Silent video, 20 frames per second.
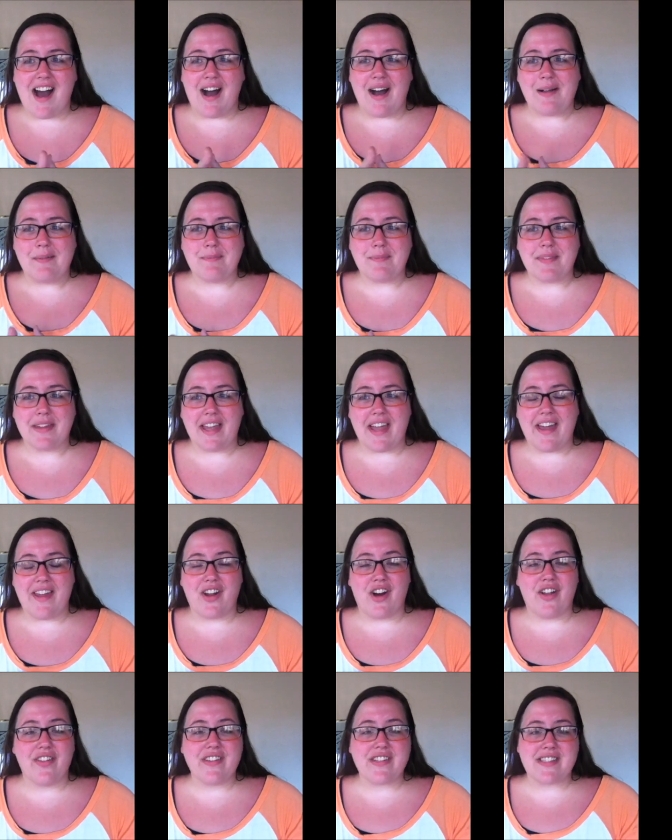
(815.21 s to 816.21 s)
um,
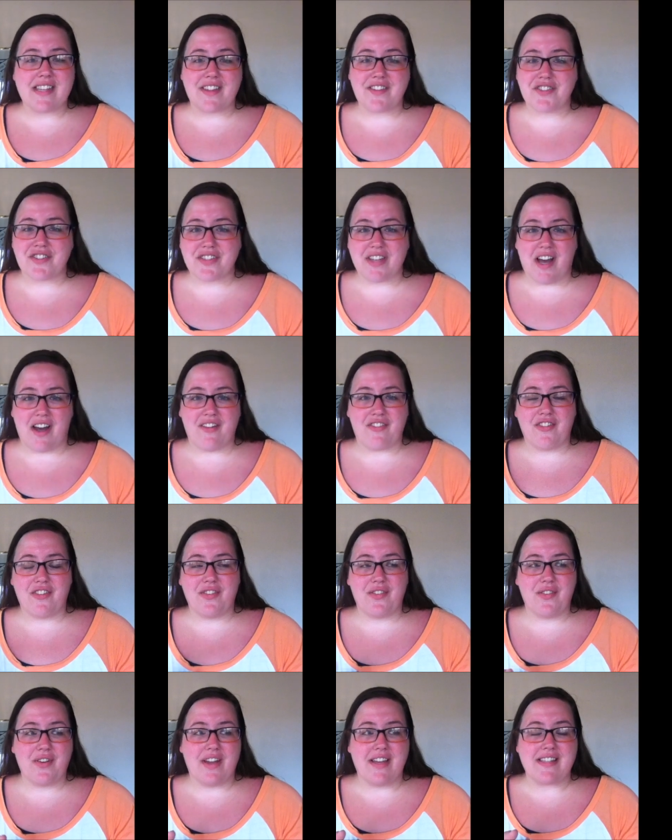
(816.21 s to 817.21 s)
and all this other
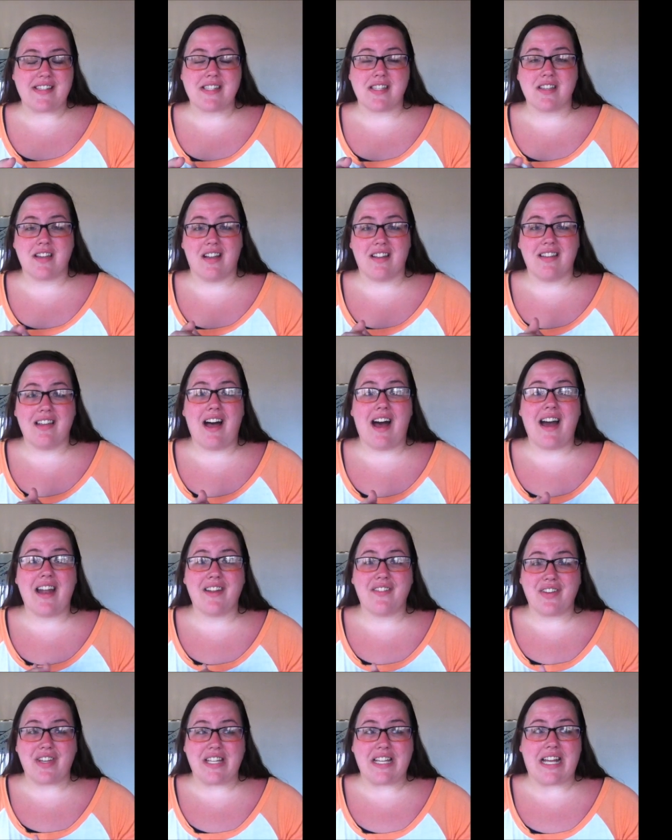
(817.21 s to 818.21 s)
stuff. It's a
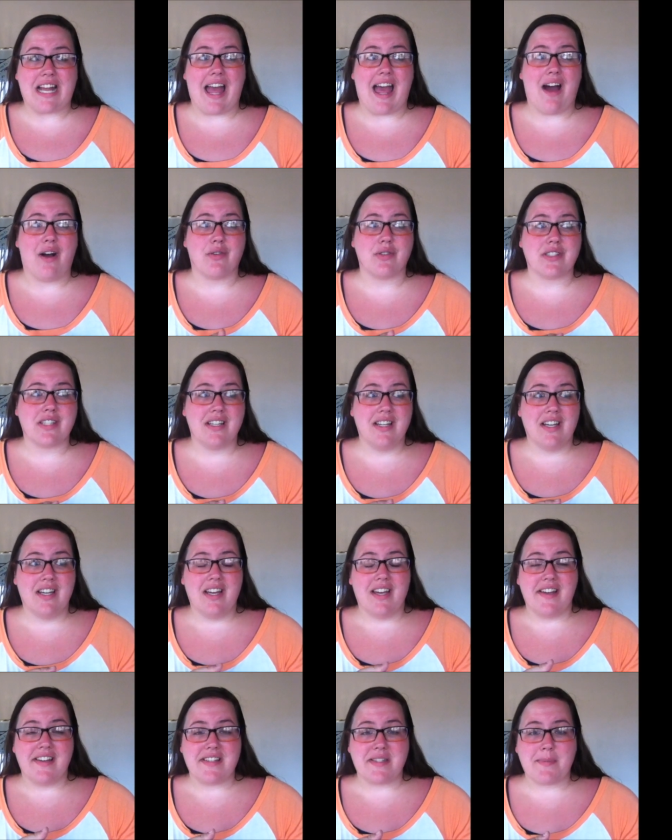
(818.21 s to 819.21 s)
lot of eating out,
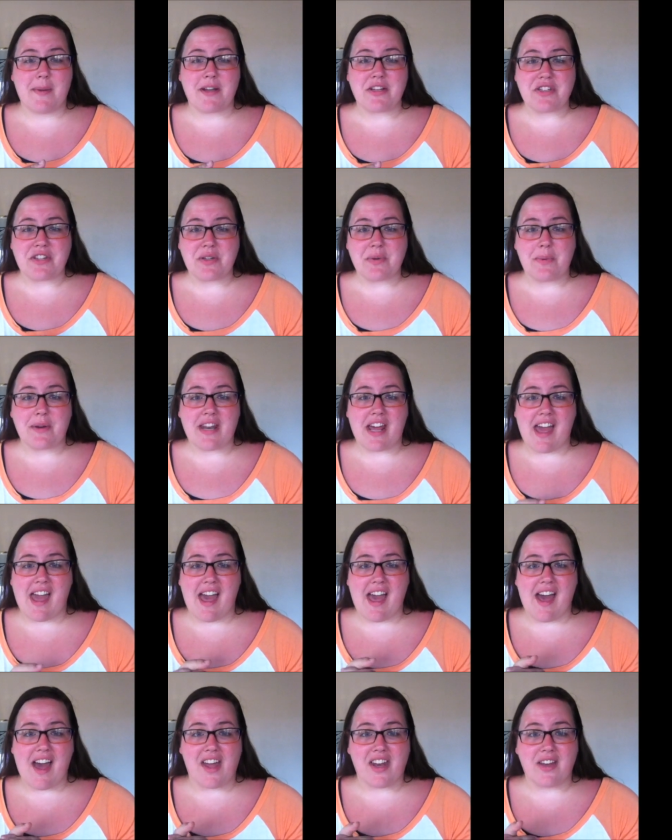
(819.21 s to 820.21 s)
especially when I
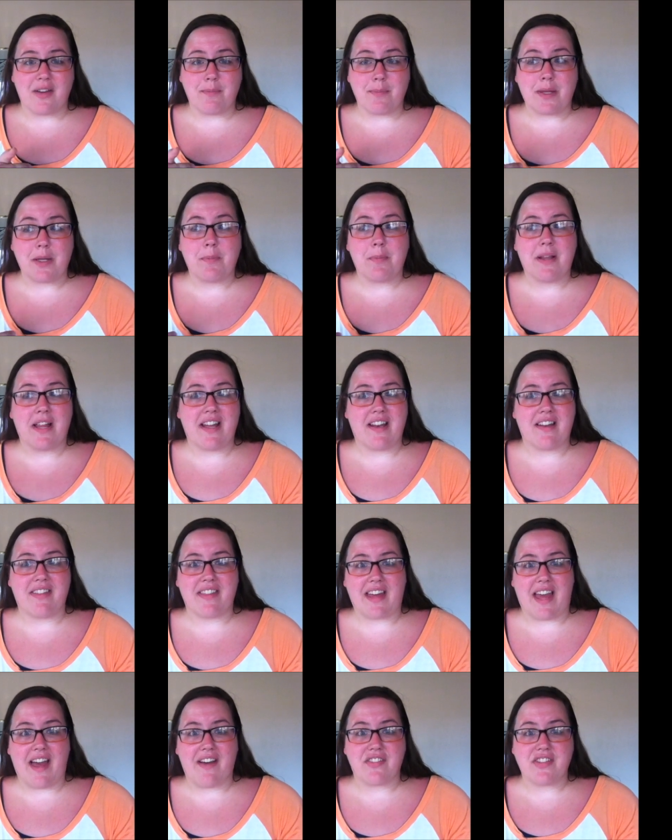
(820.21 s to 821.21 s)
had a meal plan
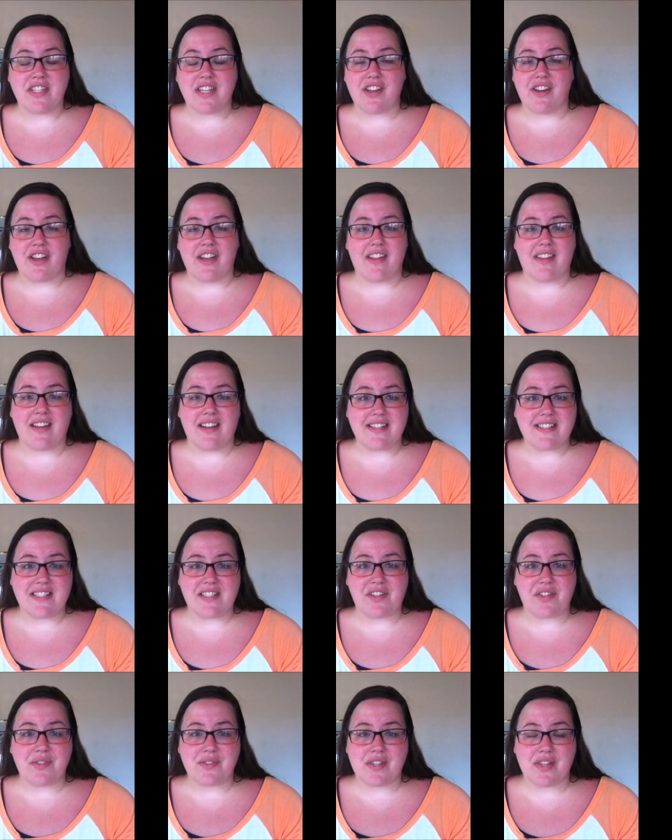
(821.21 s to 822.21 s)
in the cafeteria that I
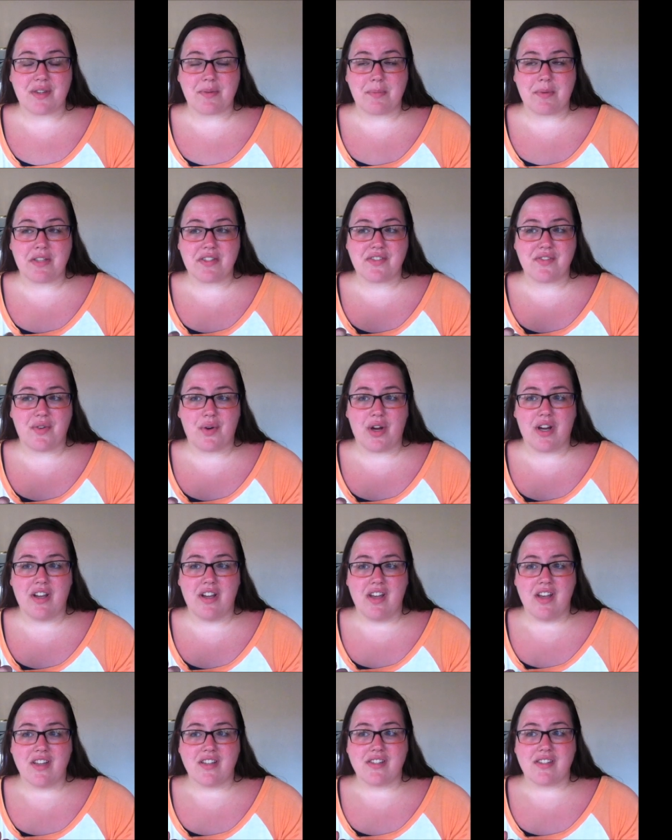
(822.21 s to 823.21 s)
didn't use all the meals for.
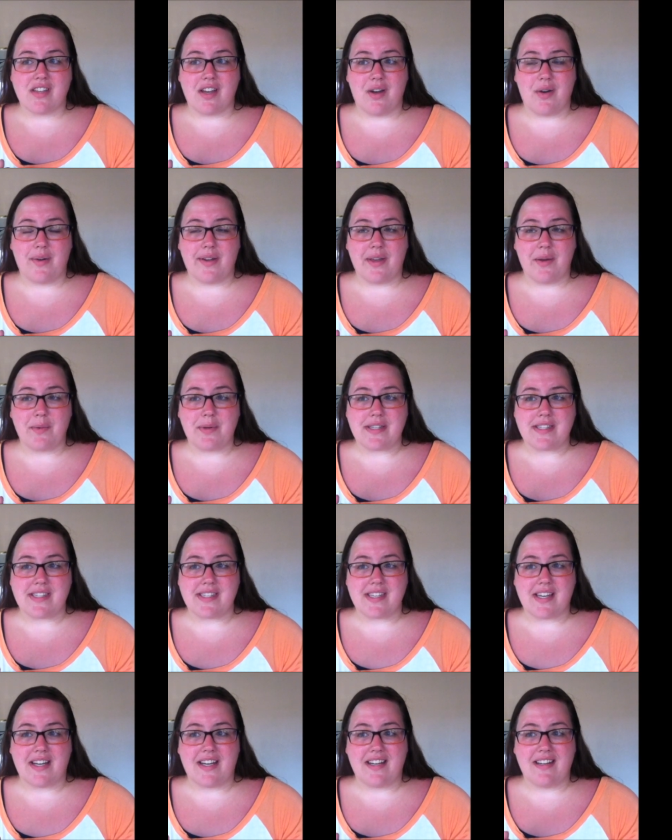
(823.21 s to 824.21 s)
So it
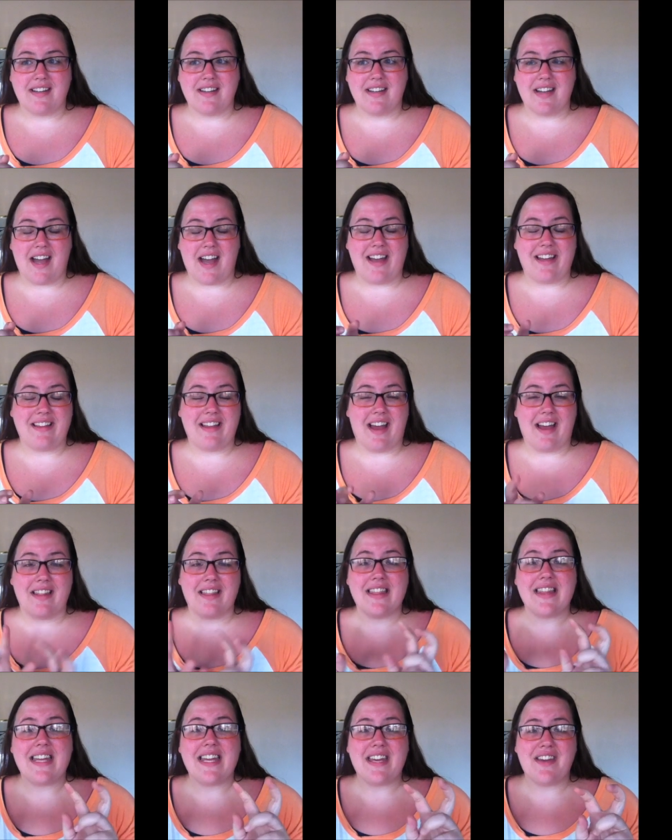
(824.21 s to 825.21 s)
was, uh, I,
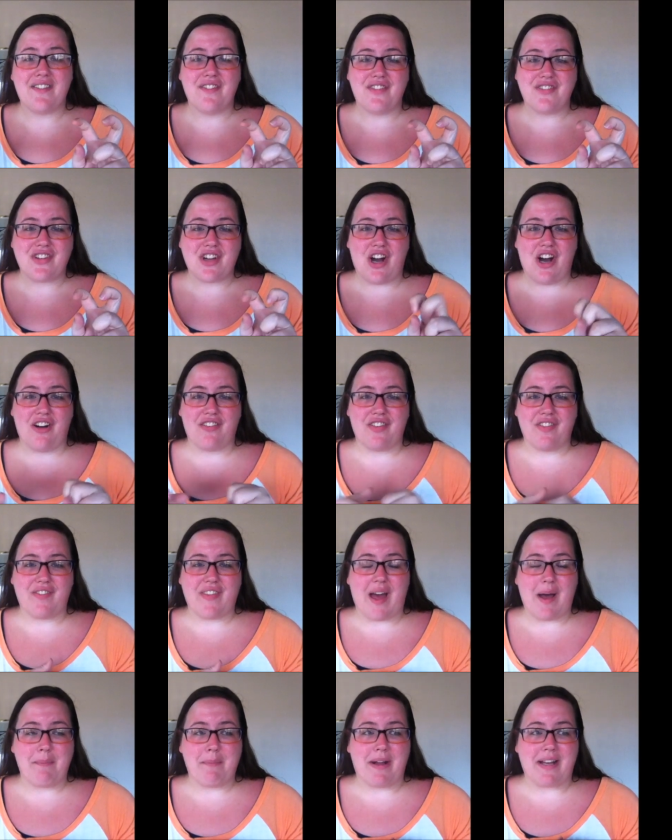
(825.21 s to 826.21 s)
I, lived off
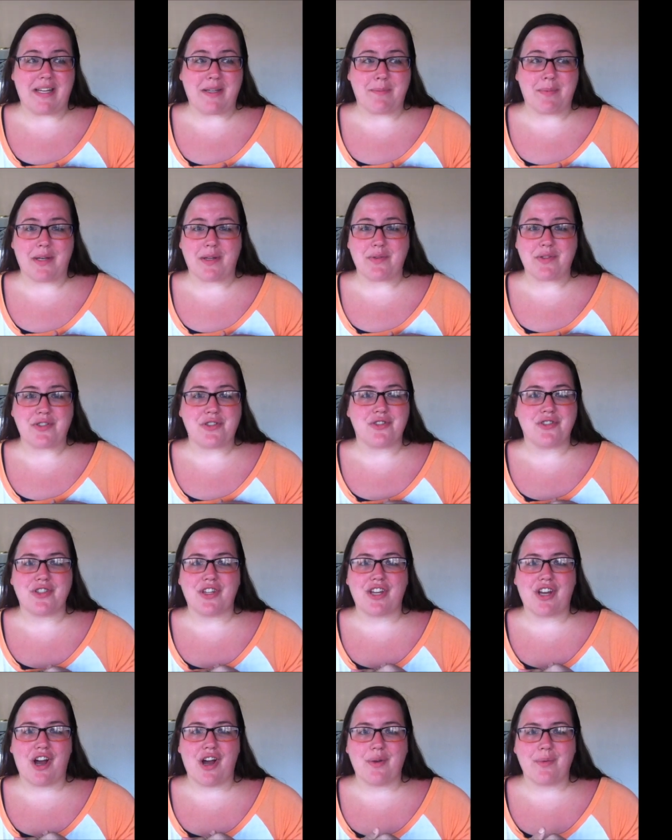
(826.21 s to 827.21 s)
of that money, but it was
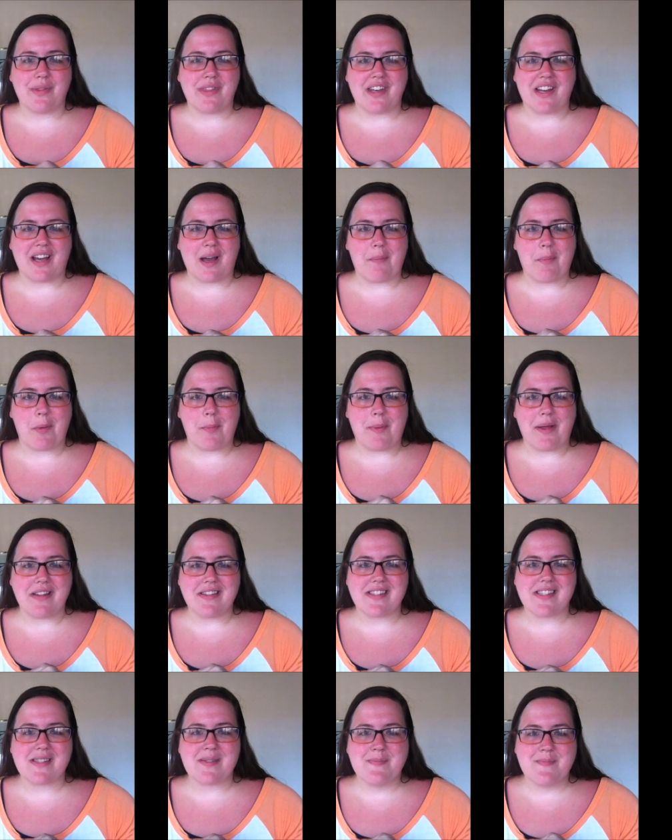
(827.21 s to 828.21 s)
usually gone within a couple
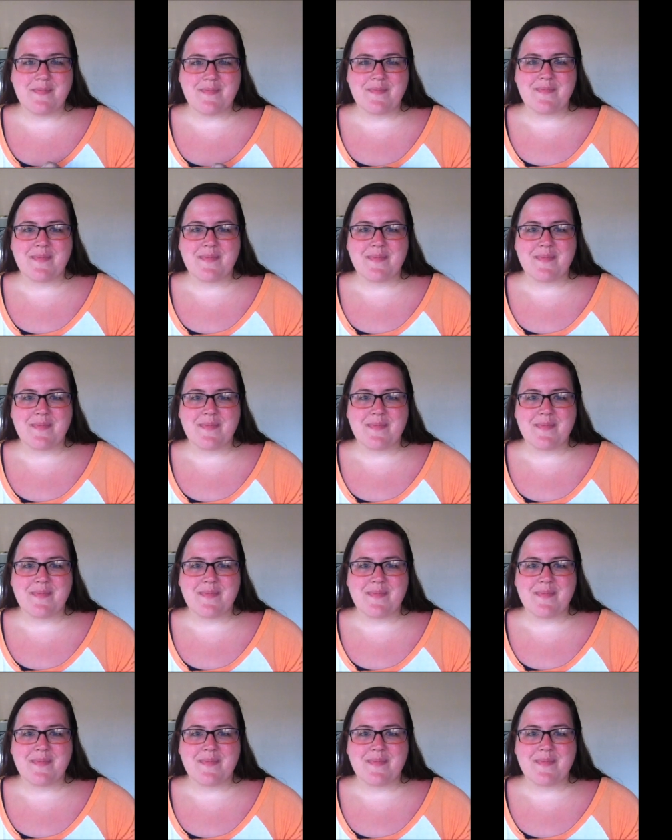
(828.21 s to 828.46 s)
months.